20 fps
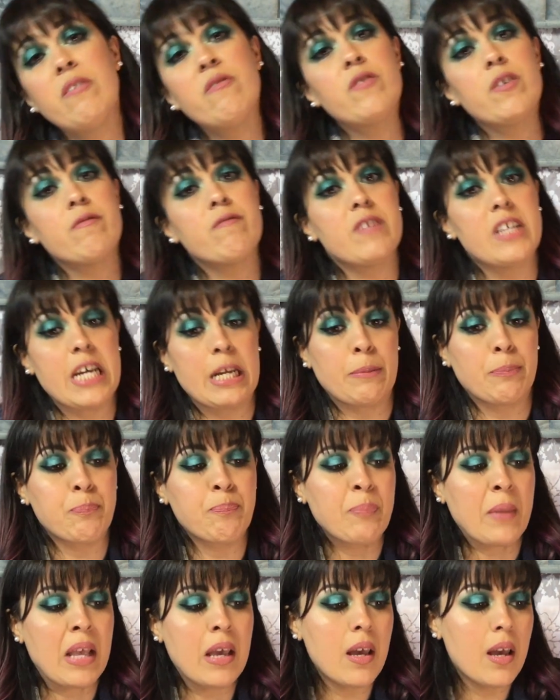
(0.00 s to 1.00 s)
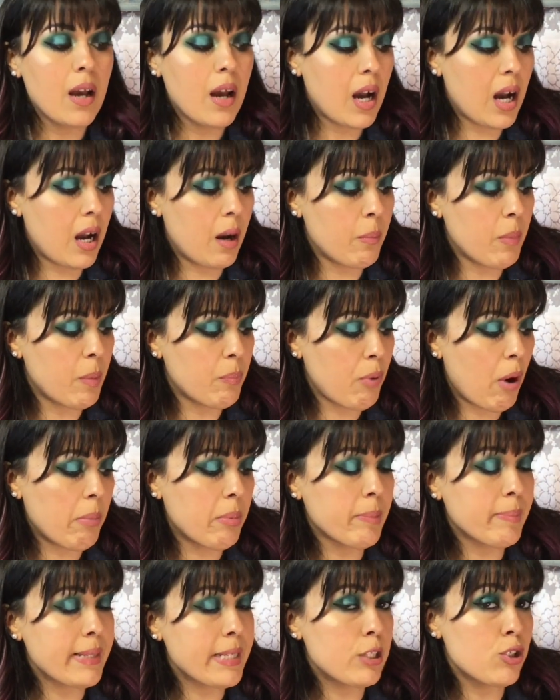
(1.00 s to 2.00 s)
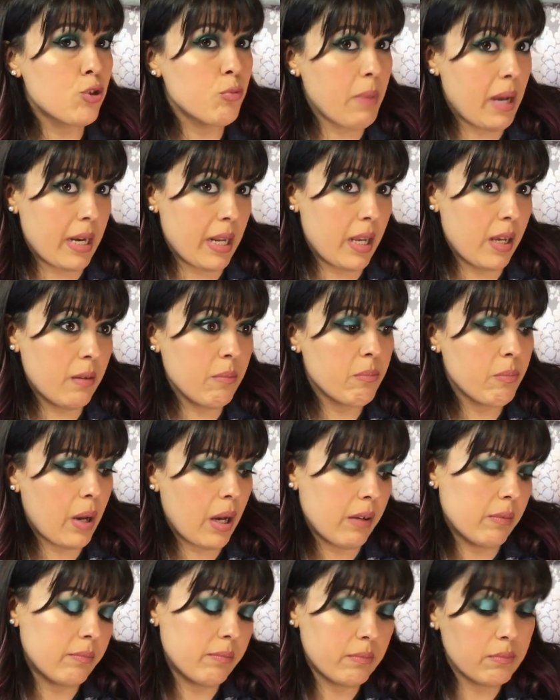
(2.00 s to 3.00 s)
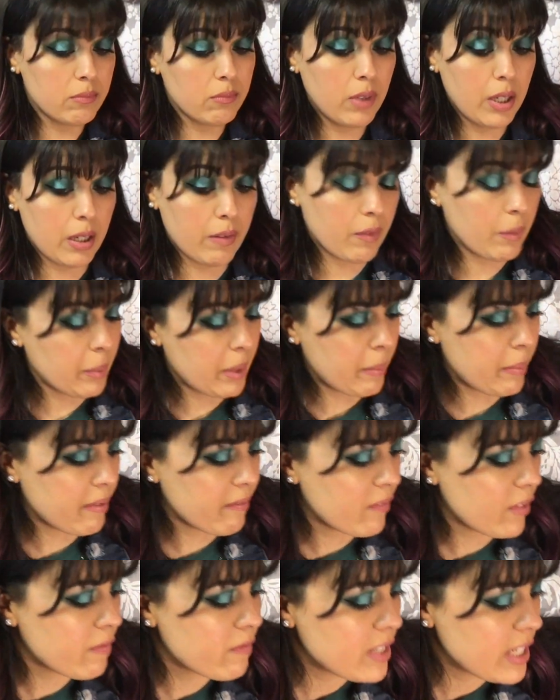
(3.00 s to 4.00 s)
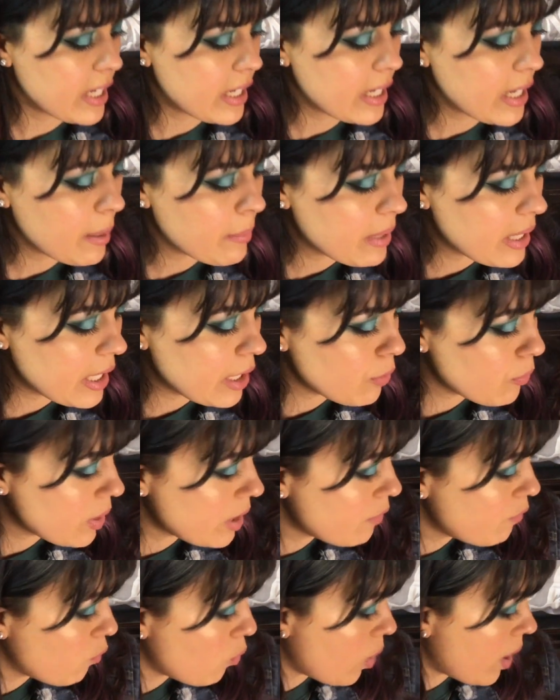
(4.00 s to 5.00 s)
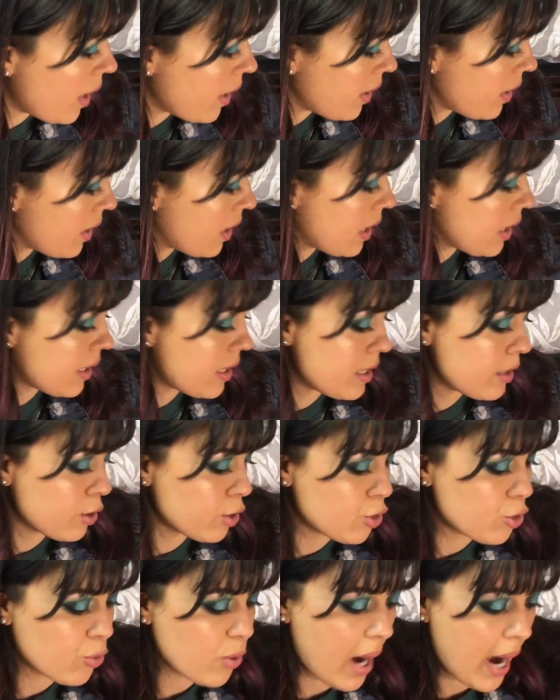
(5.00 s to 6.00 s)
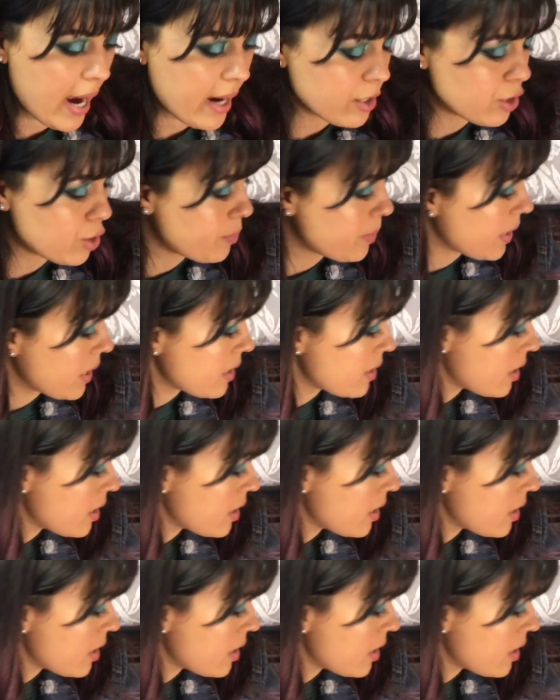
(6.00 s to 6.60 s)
15. Probably too many, but whatever, I'm keeping 15. I'm getting rid of one in the trash because